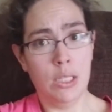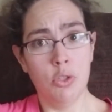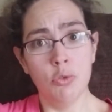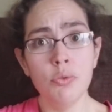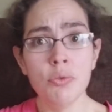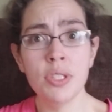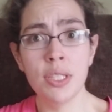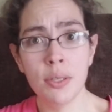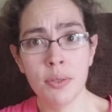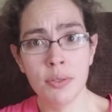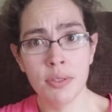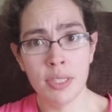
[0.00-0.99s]
lose
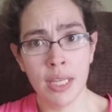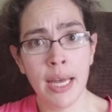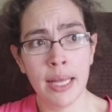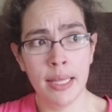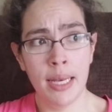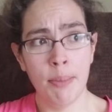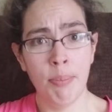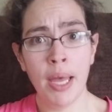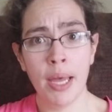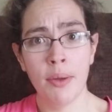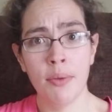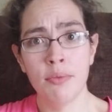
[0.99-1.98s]
those holiday
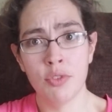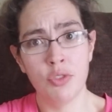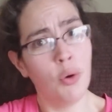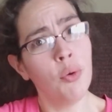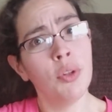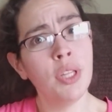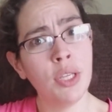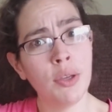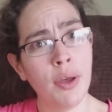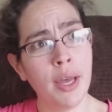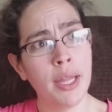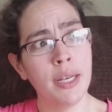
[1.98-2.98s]
pounds, totally
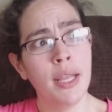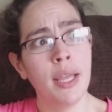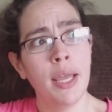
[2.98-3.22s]
gone.